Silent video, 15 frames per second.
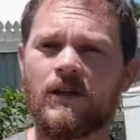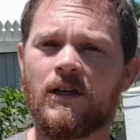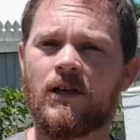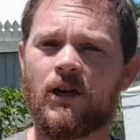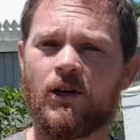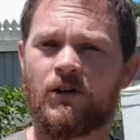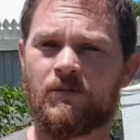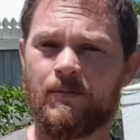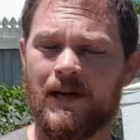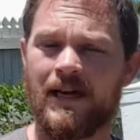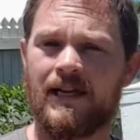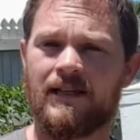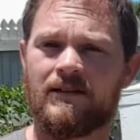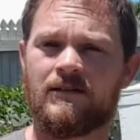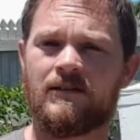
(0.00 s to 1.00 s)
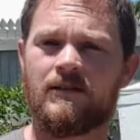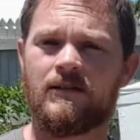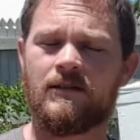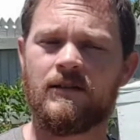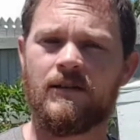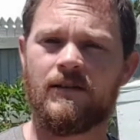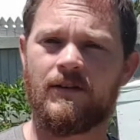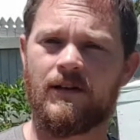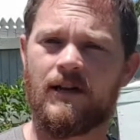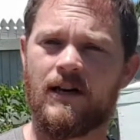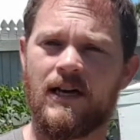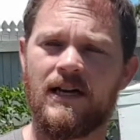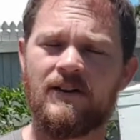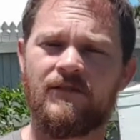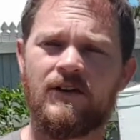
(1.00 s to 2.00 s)
you go to paint the
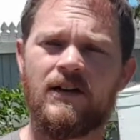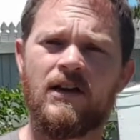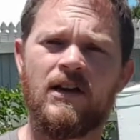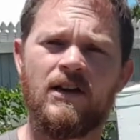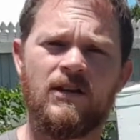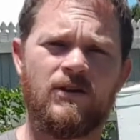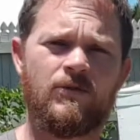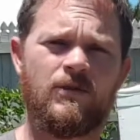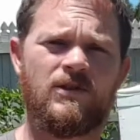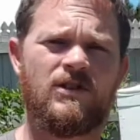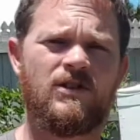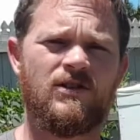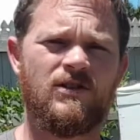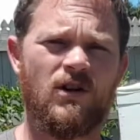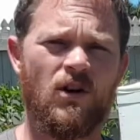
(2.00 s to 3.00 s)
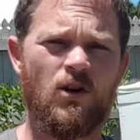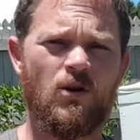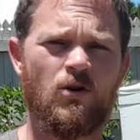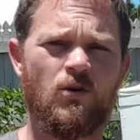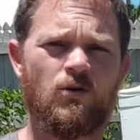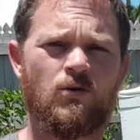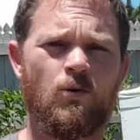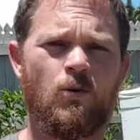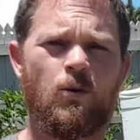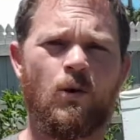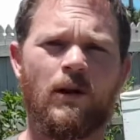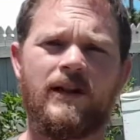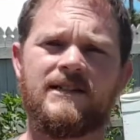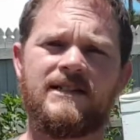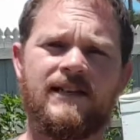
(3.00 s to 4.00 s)
hive, you want to use a good
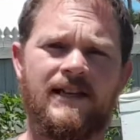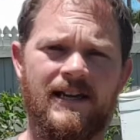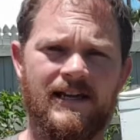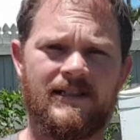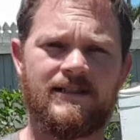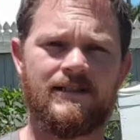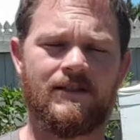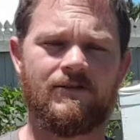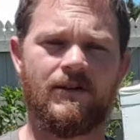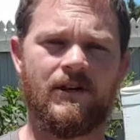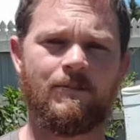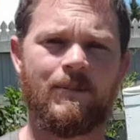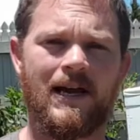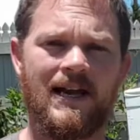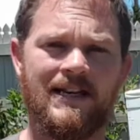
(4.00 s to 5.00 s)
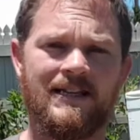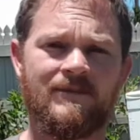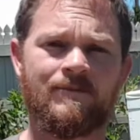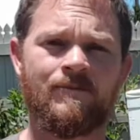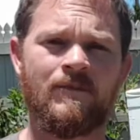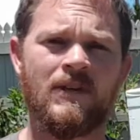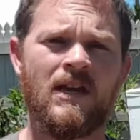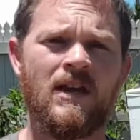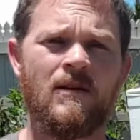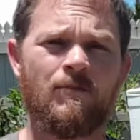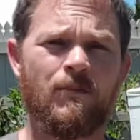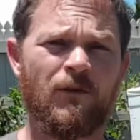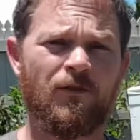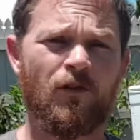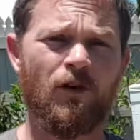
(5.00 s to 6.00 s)
quality exterior paint,
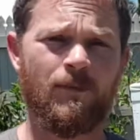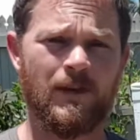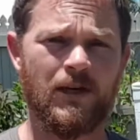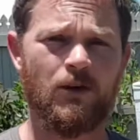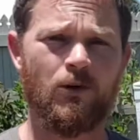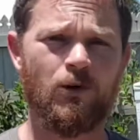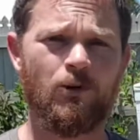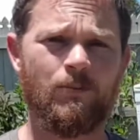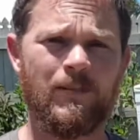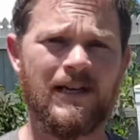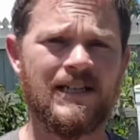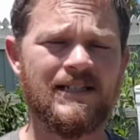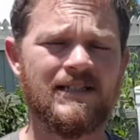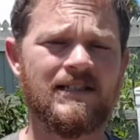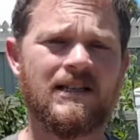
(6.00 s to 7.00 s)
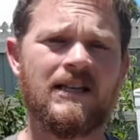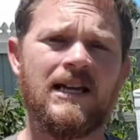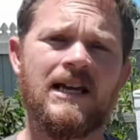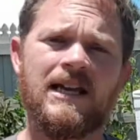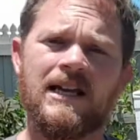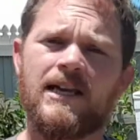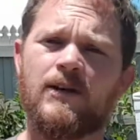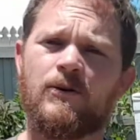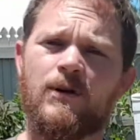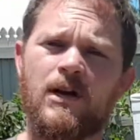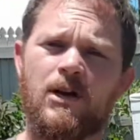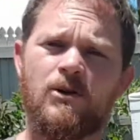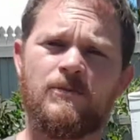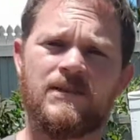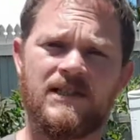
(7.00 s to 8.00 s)
preferably oil based. It'll
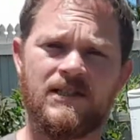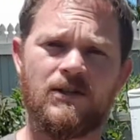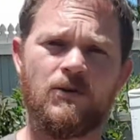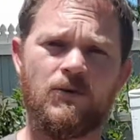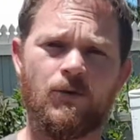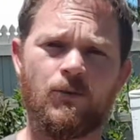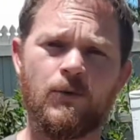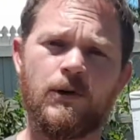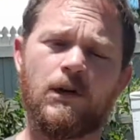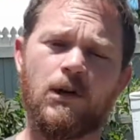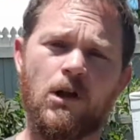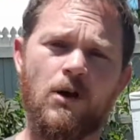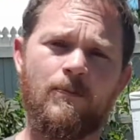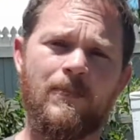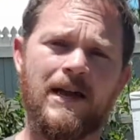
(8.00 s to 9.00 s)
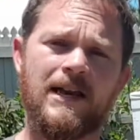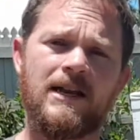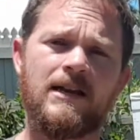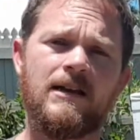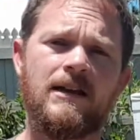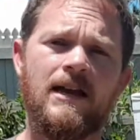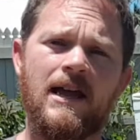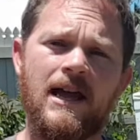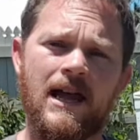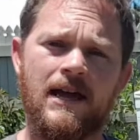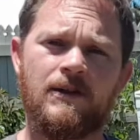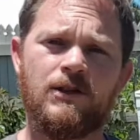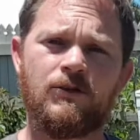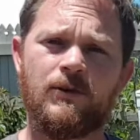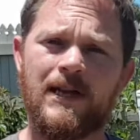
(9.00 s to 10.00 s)
help seal the wood a lot better
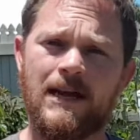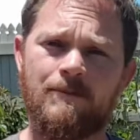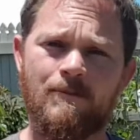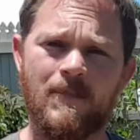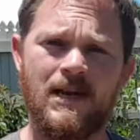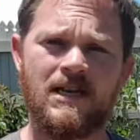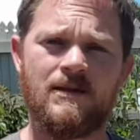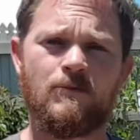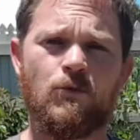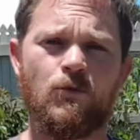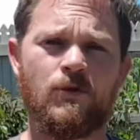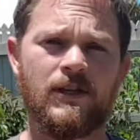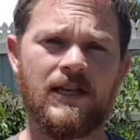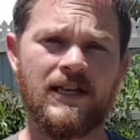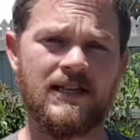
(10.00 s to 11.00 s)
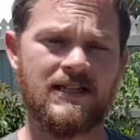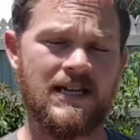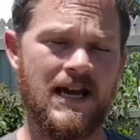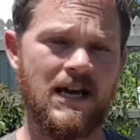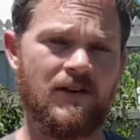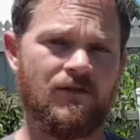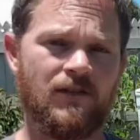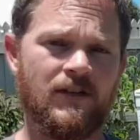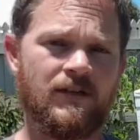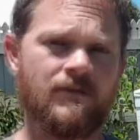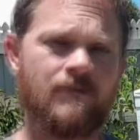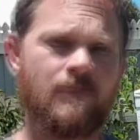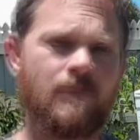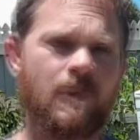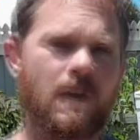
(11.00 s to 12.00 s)
and you'll get many more years out of it.
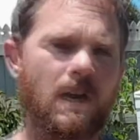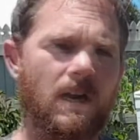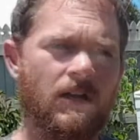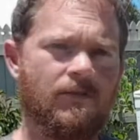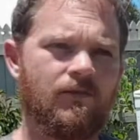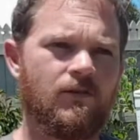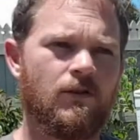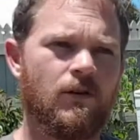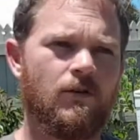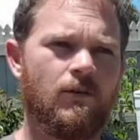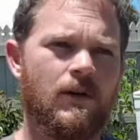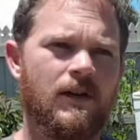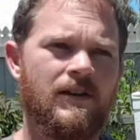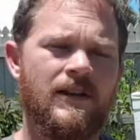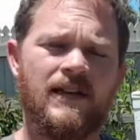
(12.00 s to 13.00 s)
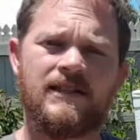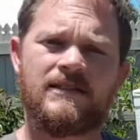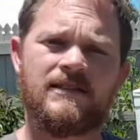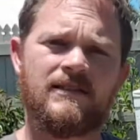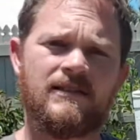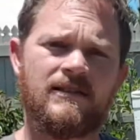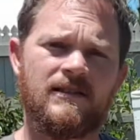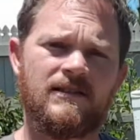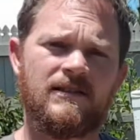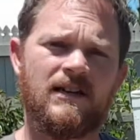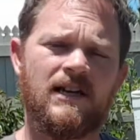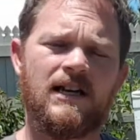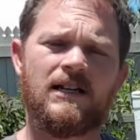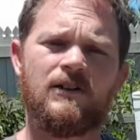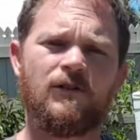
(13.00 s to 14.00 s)
I've got one that's
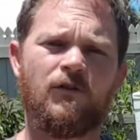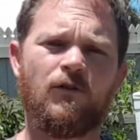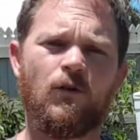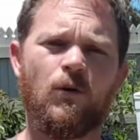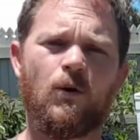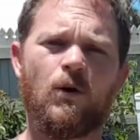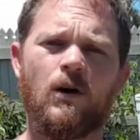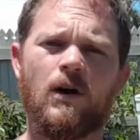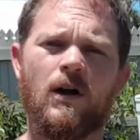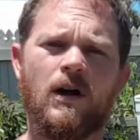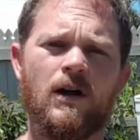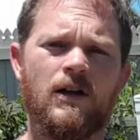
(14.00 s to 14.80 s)
designed to